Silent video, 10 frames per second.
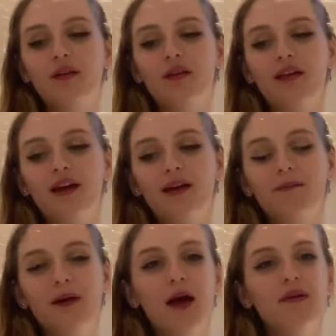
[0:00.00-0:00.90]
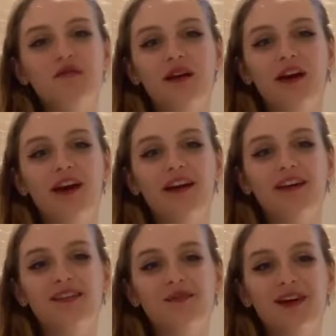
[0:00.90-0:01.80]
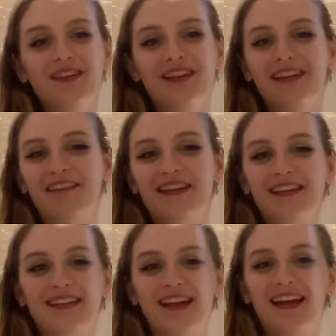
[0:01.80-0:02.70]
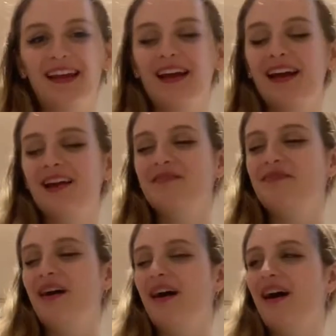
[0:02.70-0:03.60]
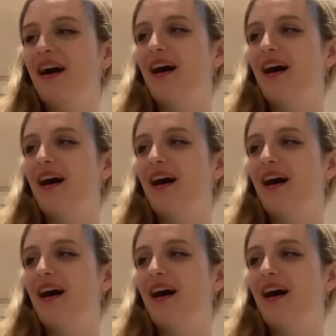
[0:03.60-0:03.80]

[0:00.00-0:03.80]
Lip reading: like, bear with me here, because it might sound like really silly, but